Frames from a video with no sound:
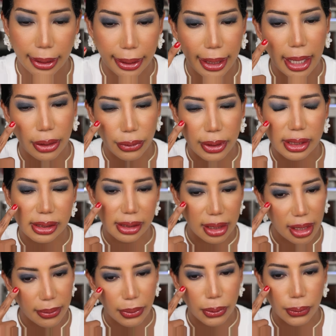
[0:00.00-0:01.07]
yeah, you can see
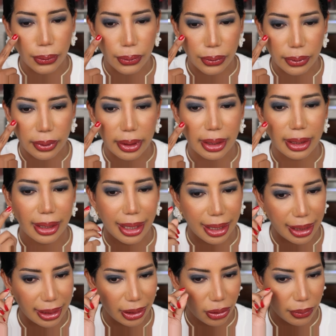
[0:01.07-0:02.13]
the blue
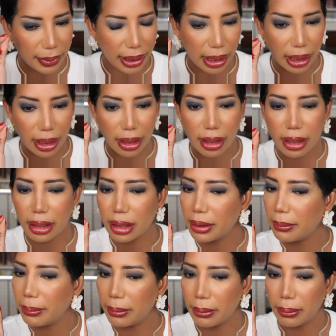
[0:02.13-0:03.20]
a little bit here,
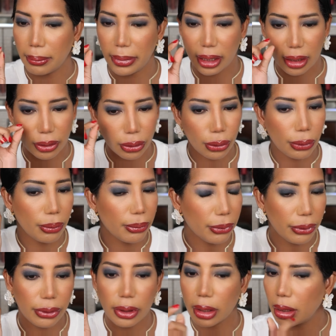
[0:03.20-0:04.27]
peeking through
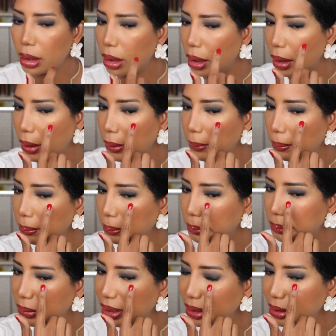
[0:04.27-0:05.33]
more.
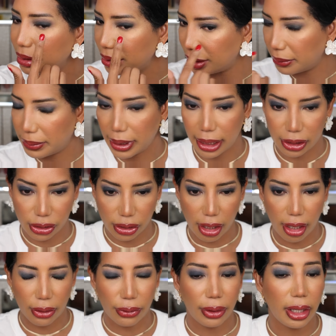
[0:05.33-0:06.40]
This is a black
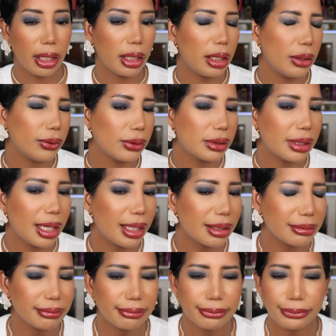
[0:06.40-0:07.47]
shadow and it looks
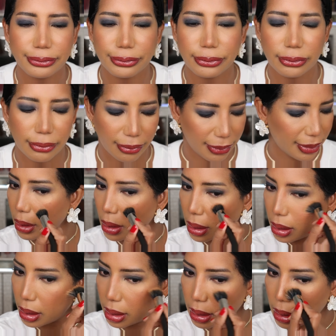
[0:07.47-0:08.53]
like
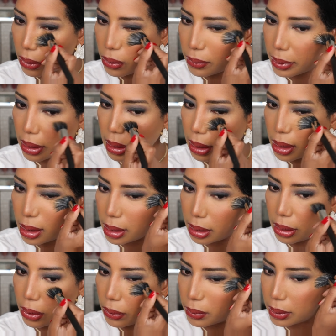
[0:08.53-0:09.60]
going over here a
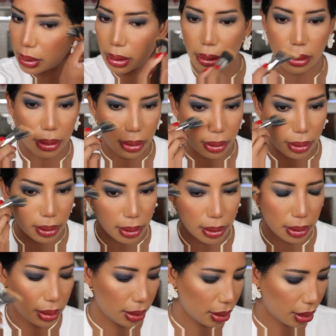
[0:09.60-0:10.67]
little
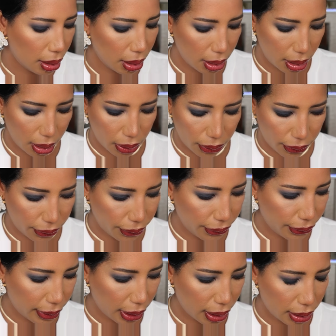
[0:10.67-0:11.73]
bit.
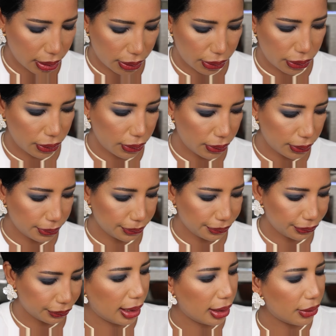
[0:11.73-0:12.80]
Okay, so
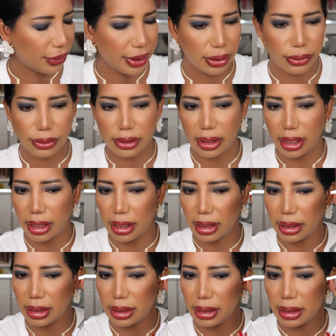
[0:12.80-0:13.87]
I'm going to
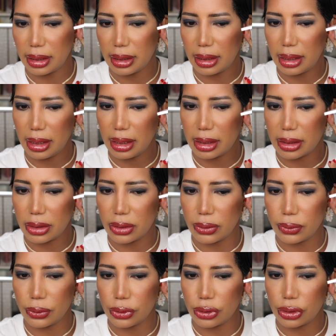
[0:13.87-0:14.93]
take these
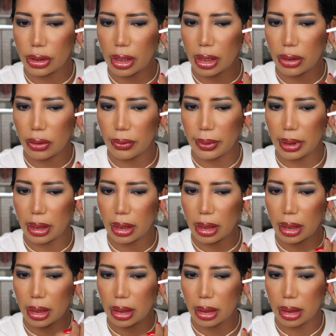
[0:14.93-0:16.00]
two shades over
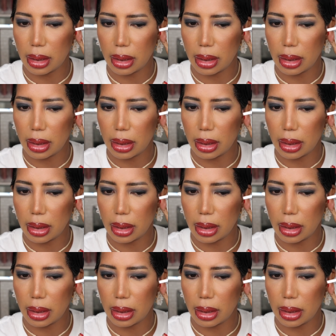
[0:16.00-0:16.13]
here